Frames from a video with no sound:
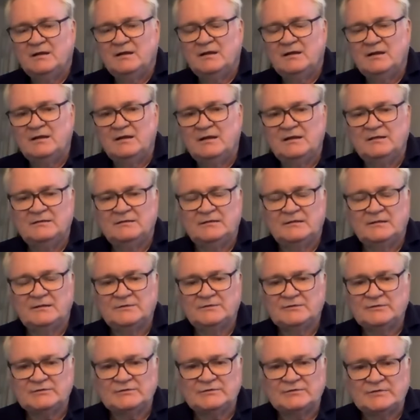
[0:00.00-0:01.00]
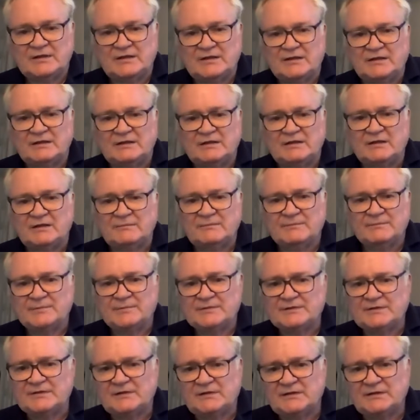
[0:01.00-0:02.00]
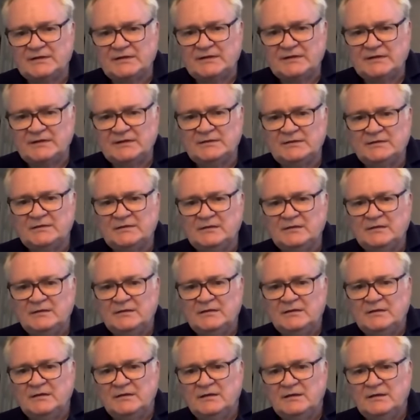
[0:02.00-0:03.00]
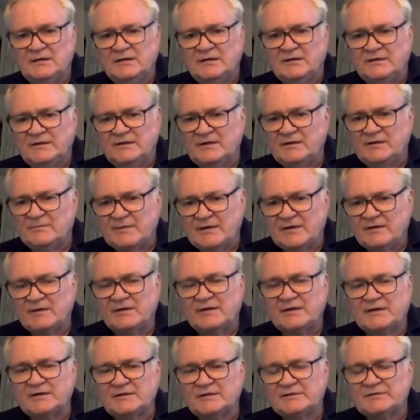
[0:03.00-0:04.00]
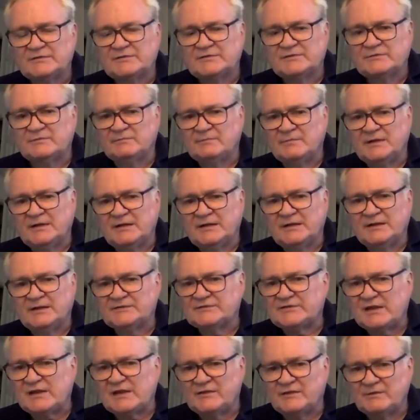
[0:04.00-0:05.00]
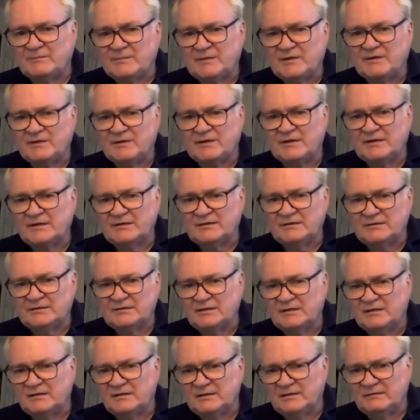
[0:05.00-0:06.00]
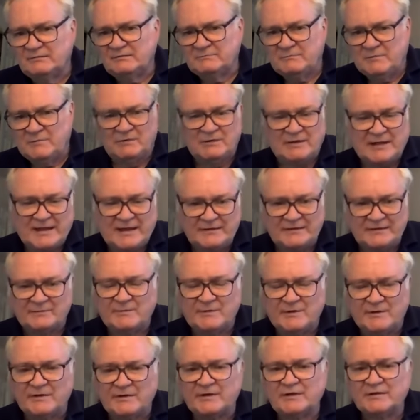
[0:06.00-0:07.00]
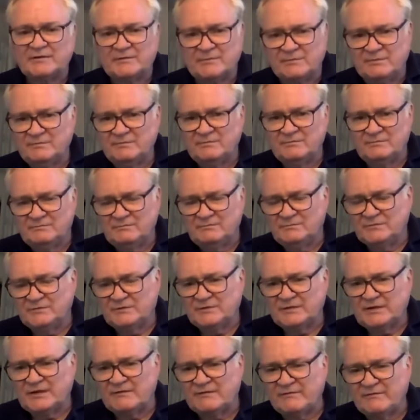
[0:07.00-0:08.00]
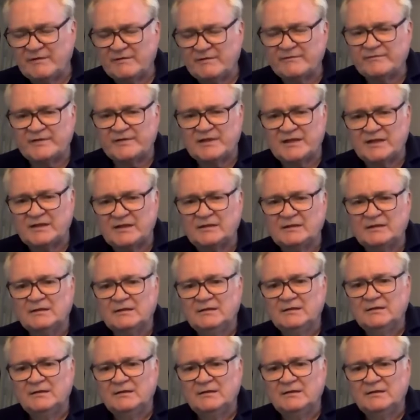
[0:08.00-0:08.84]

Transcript: And just think, particularly in the Americas, meaning South America, well, Latin America to cover everything,